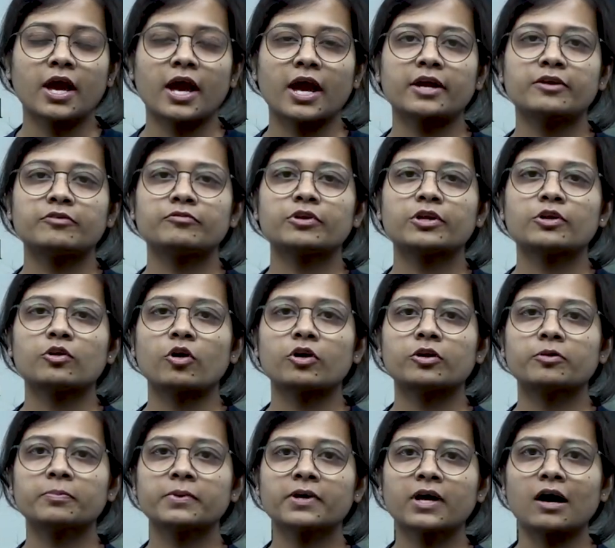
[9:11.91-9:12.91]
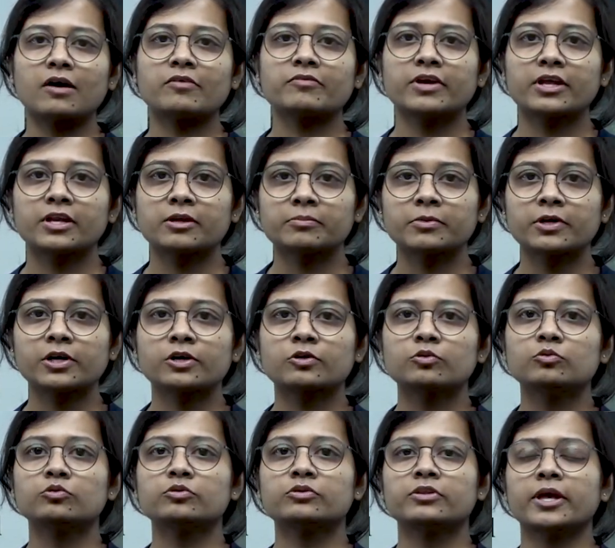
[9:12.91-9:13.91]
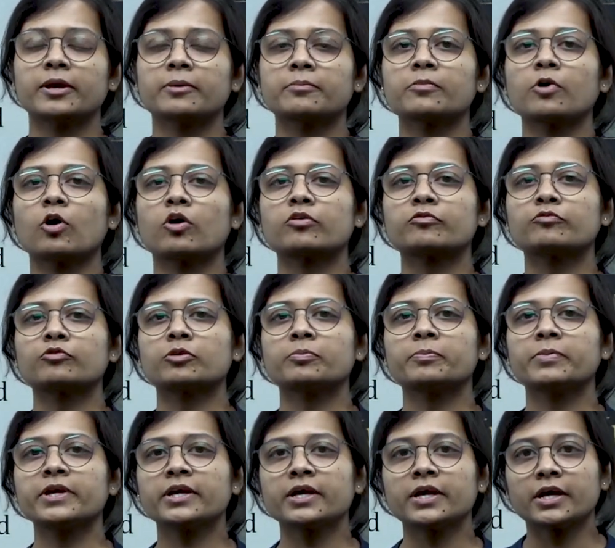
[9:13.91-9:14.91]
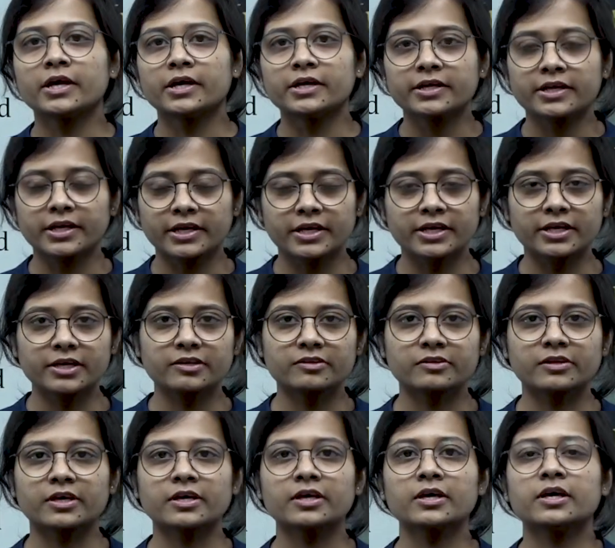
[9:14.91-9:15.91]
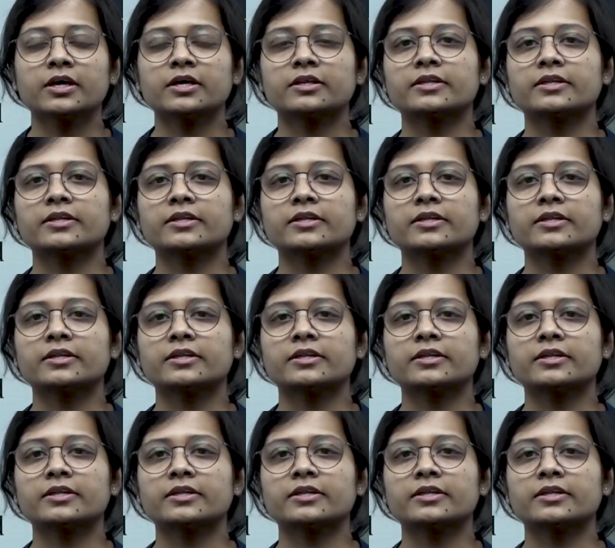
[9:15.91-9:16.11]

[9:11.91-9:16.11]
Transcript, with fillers: and will not be available to them or would be decreasing,